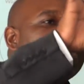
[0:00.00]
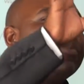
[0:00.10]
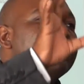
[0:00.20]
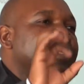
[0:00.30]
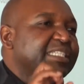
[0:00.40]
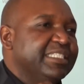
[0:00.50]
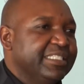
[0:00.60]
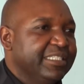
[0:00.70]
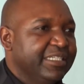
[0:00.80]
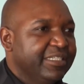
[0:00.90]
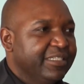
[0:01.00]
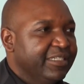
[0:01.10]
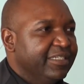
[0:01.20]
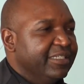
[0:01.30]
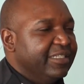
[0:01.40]
all this,
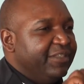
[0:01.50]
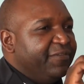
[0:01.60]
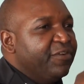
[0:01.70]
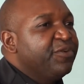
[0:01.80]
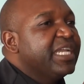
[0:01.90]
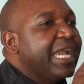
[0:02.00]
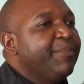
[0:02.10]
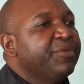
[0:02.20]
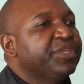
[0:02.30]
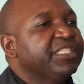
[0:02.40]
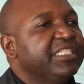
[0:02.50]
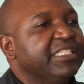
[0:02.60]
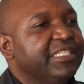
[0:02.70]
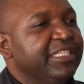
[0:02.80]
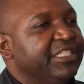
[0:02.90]
the following
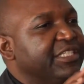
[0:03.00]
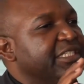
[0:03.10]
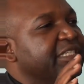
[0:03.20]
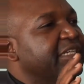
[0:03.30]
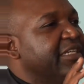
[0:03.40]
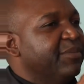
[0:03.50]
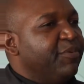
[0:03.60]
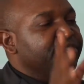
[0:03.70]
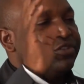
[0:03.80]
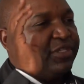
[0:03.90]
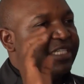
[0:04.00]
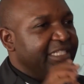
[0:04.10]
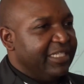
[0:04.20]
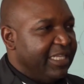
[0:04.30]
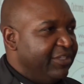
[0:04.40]
hypothesis is
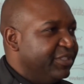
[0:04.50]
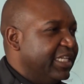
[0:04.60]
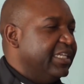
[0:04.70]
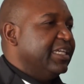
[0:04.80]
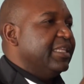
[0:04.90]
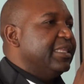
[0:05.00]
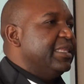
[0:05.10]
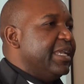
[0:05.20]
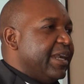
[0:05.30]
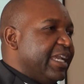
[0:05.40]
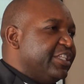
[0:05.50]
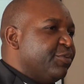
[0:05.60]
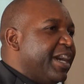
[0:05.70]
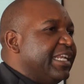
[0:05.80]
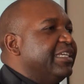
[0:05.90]
postulated. Then you say,
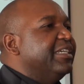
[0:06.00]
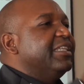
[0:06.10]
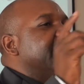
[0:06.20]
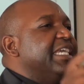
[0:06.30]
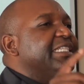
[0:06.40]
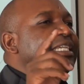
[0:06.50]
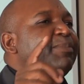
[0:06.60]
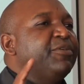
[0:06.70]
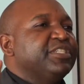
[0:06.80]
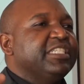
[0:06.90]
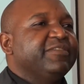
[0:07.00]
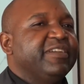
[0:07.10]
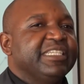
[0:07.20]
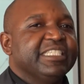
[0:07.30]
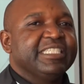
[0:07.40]
H1, there is a positive
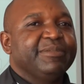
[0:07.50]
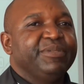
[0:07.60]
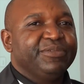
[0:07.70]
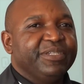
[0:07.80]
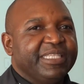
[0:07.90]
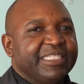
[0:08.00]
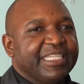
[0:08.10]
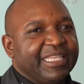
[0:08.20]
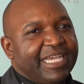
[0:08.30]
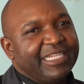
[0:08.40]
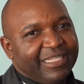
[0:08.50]
relationship between this and that.